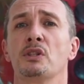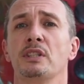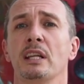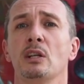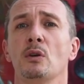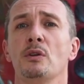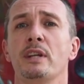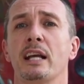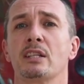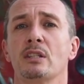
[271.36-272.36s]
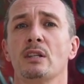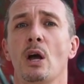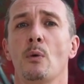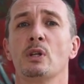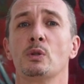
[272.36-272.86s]
you are still in
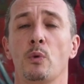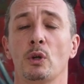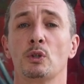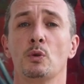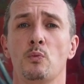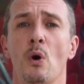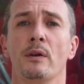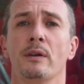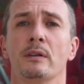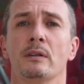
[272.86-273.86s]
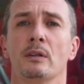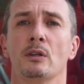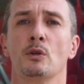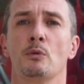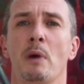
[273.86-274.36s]
connection with what you want.
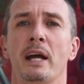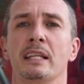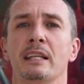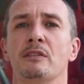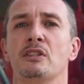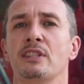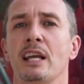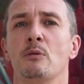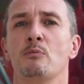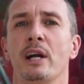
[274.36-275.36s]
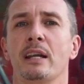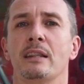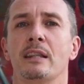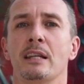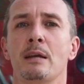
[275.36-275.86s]
You might even
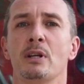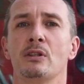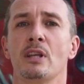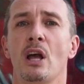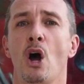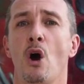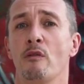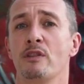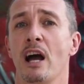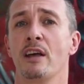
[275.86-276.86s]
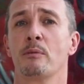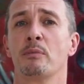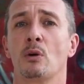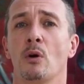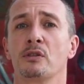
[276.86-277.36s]
celebrate the limits of the
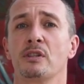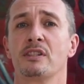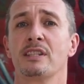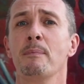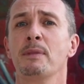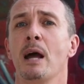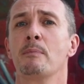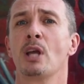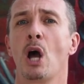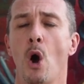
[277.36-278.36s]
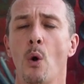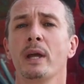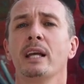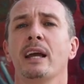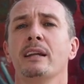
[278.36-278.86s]
other because sometimes
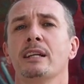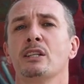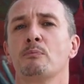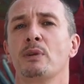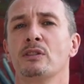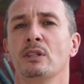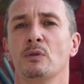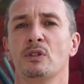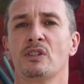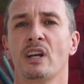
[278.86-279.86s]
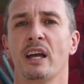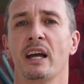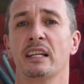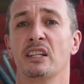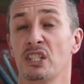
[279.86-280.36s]
owning and expressing your
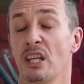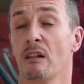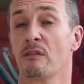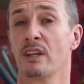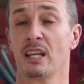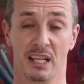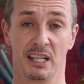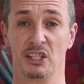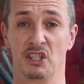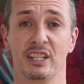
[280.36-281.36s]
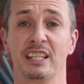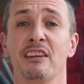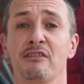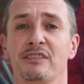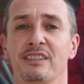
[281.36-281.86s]
desire in itself is
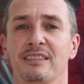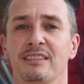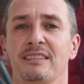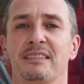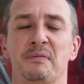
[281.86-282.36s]
the gift.